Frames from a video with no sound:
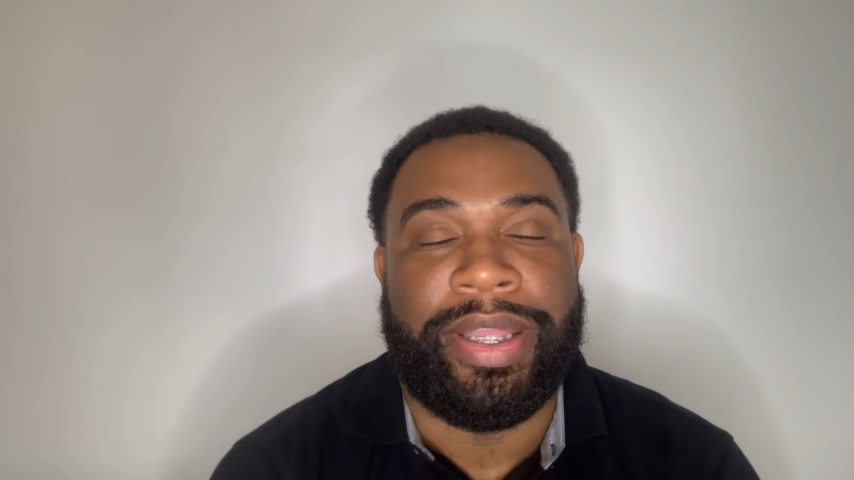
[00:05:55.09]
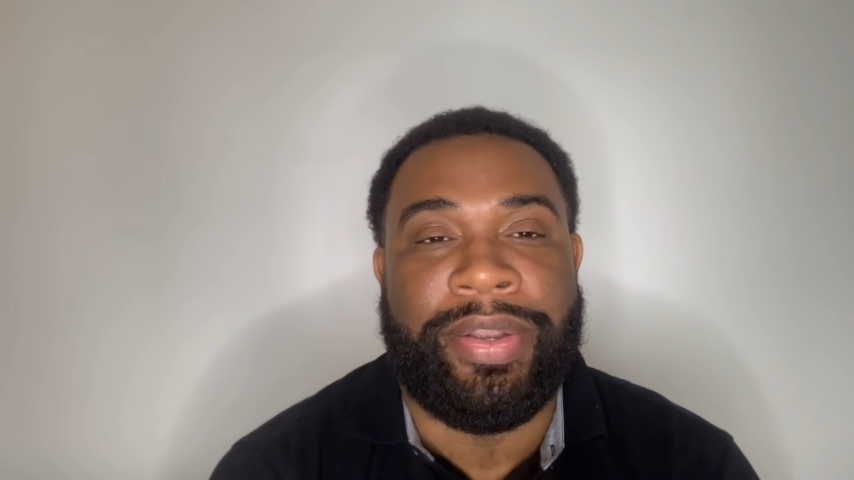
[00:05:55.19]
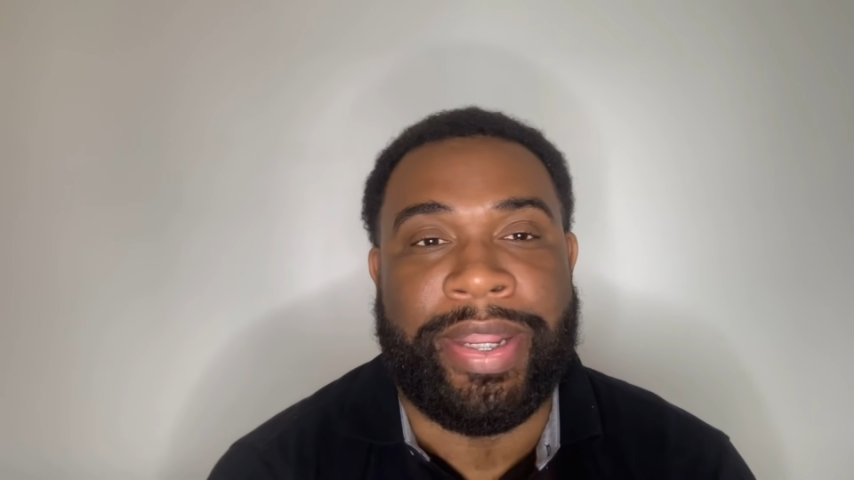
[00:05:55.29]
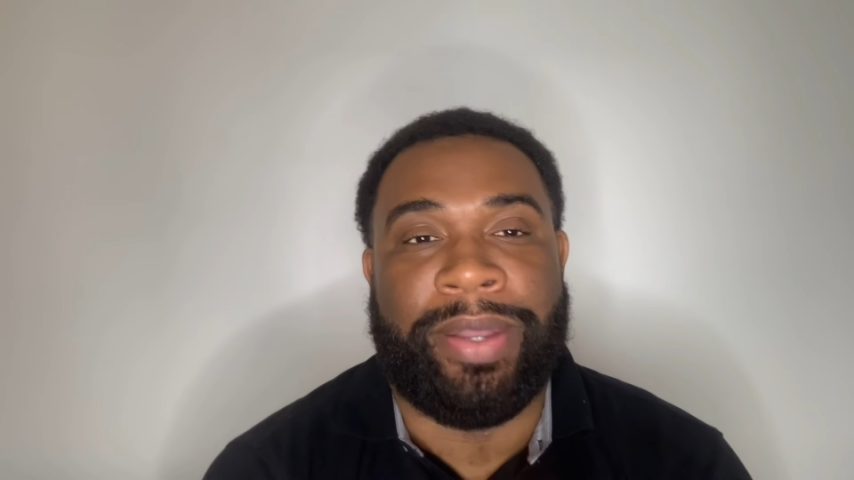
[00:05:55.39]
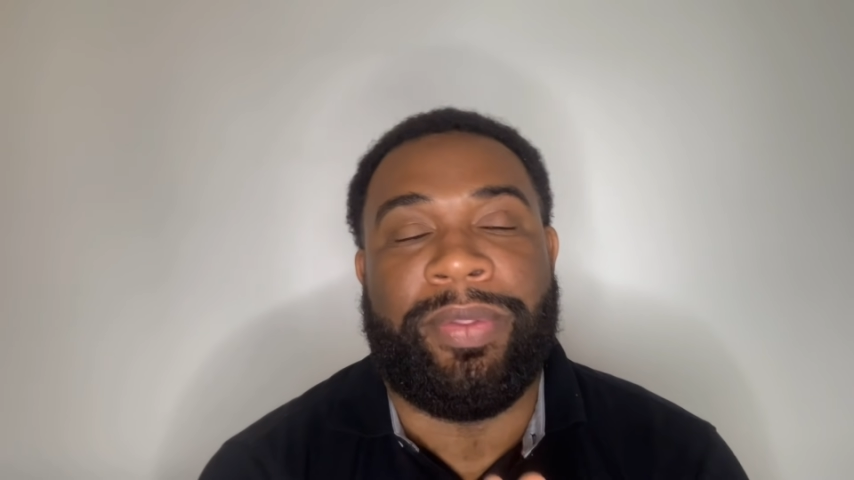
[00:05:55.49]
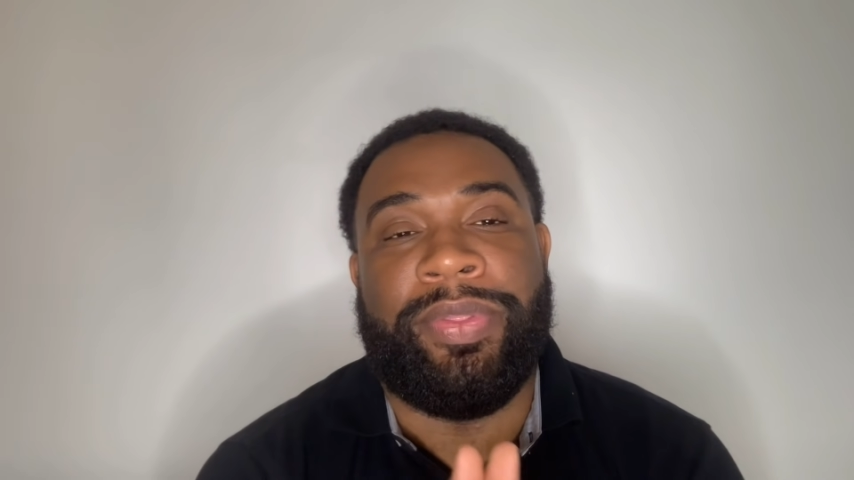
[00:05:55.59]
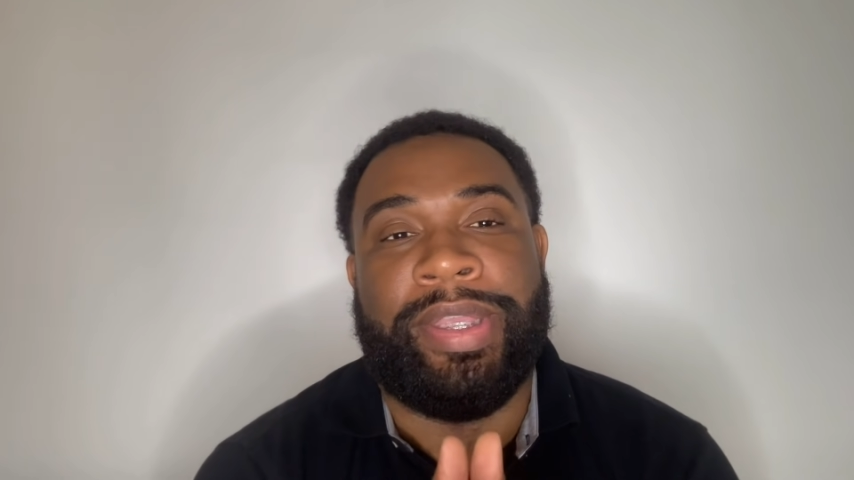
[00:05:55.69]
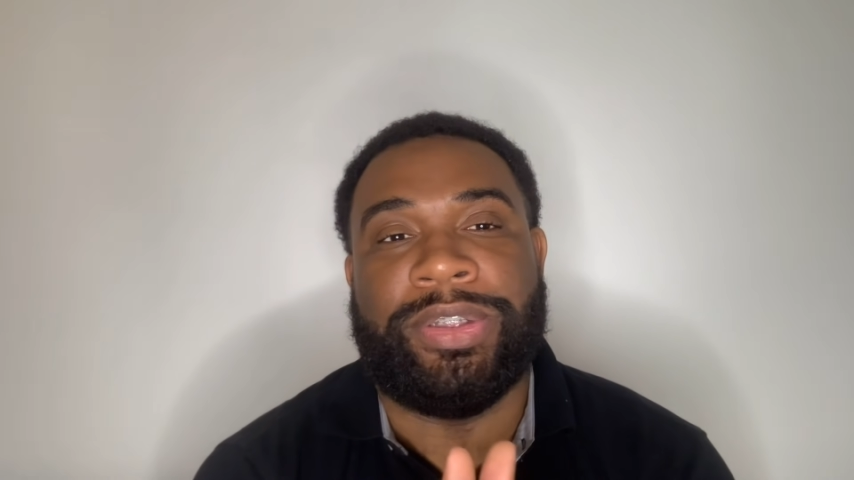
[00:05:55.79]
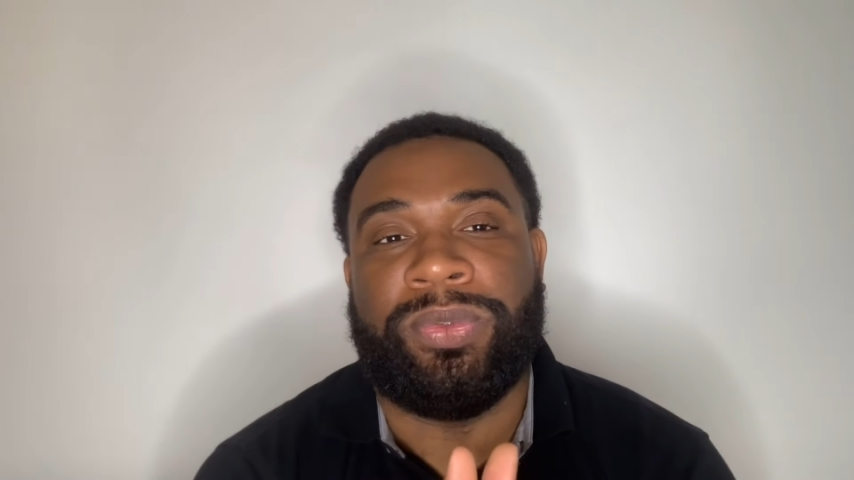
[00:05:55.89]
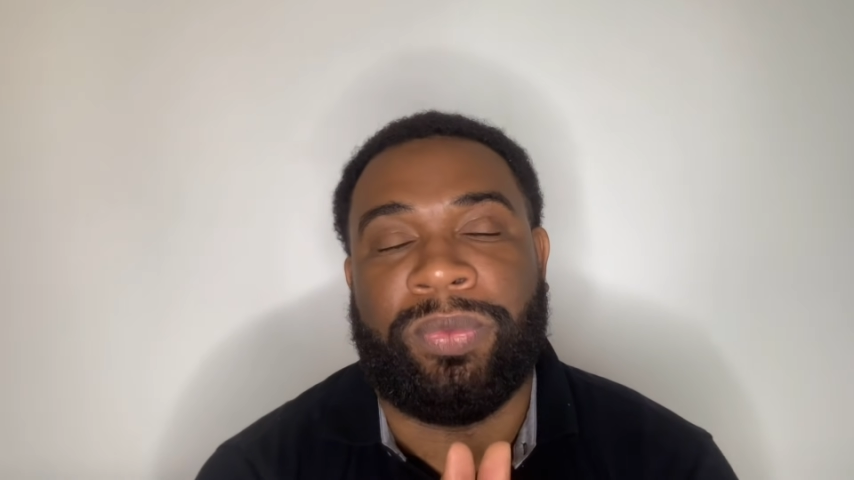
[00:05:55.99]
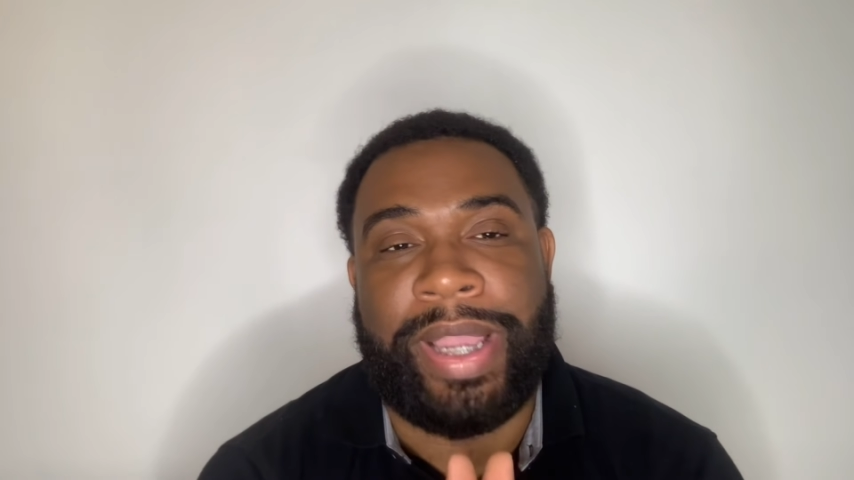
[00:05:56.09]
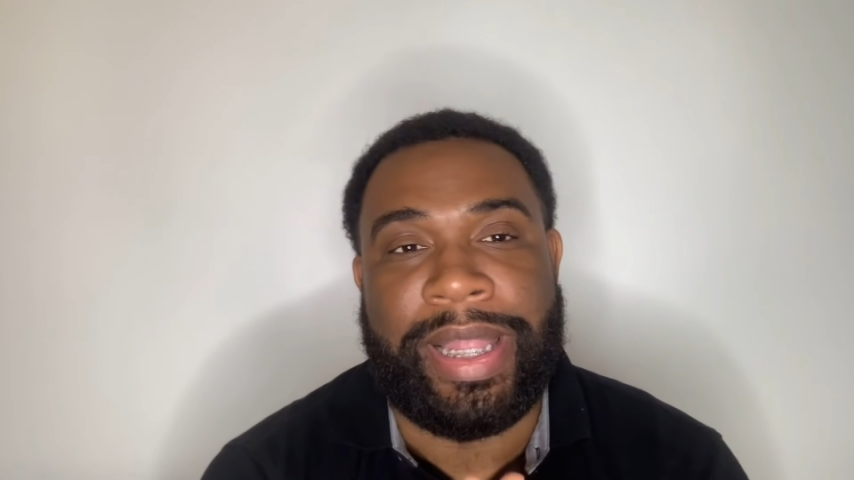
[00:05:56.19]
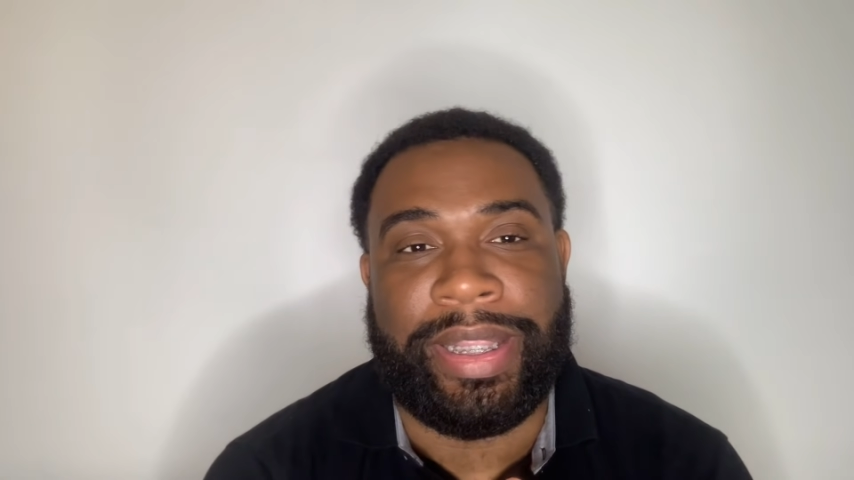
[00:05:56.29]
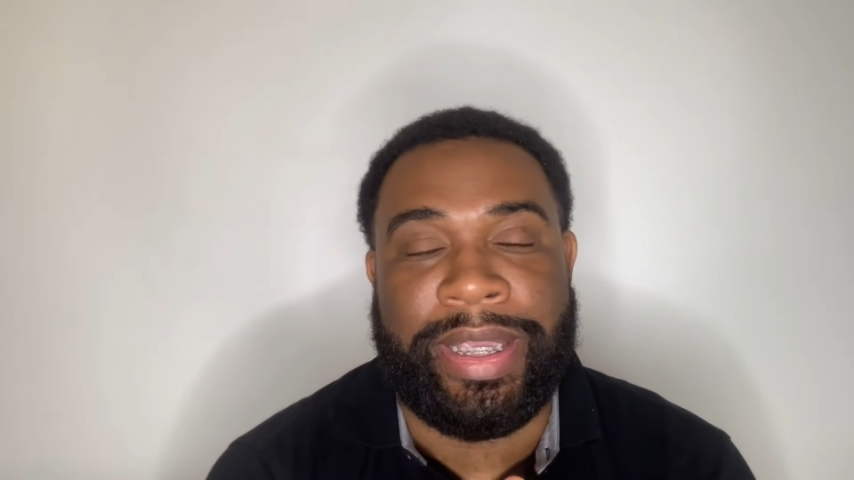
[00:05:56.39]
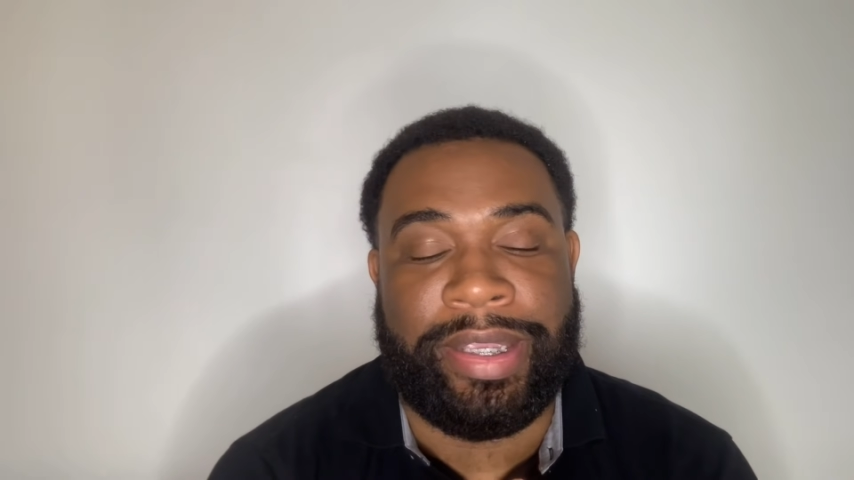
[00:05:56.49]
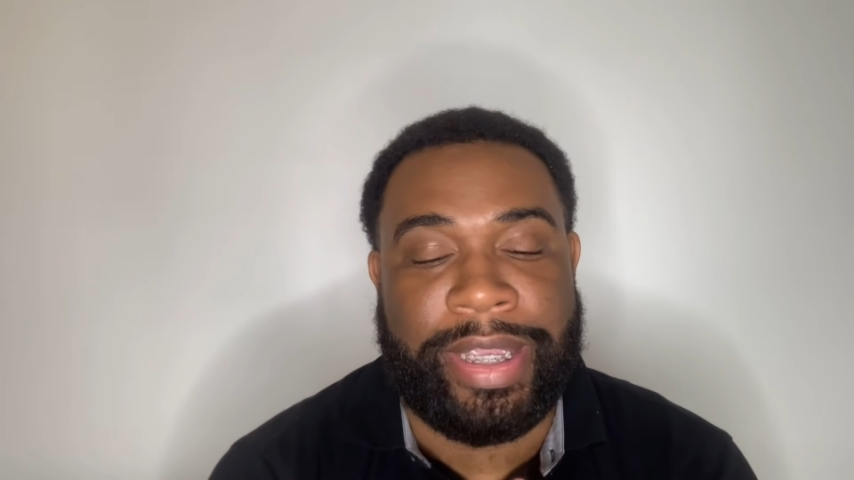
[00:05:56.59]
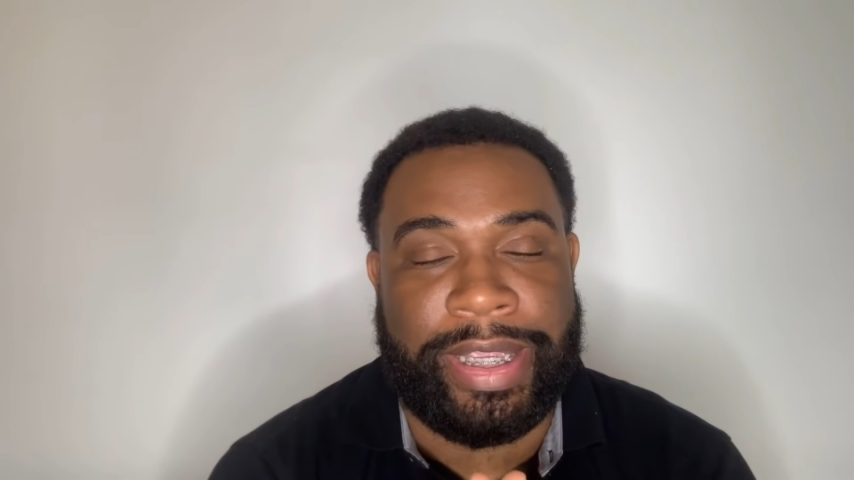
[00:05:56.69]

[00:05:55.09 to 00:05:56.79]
Now, this rally,